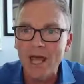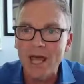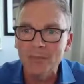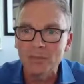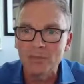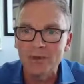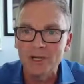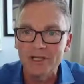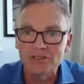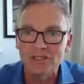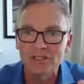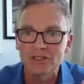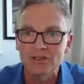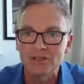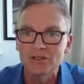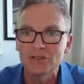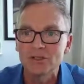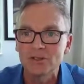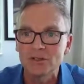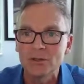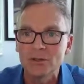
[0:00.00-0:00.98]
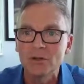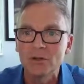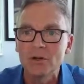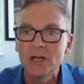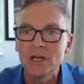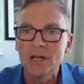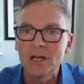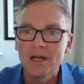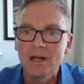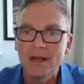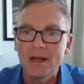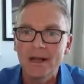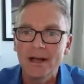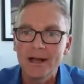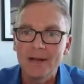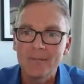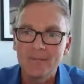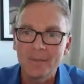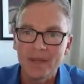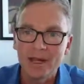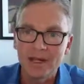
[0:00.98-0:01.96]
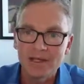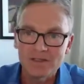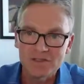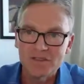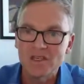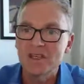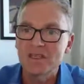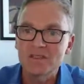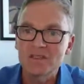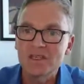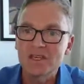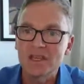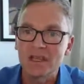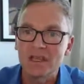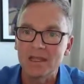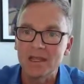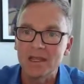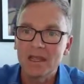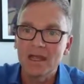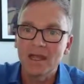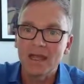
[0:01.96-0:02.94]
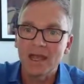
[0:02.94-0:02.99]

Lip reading: operation to CNC.